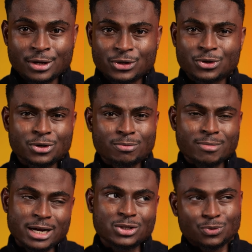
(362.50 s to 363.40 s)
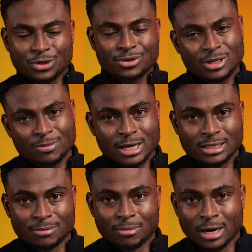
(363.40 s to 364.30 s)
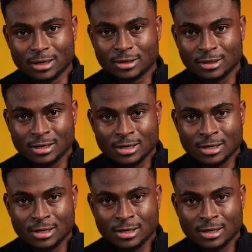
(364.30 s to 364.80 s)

So you might want to keep that in mind.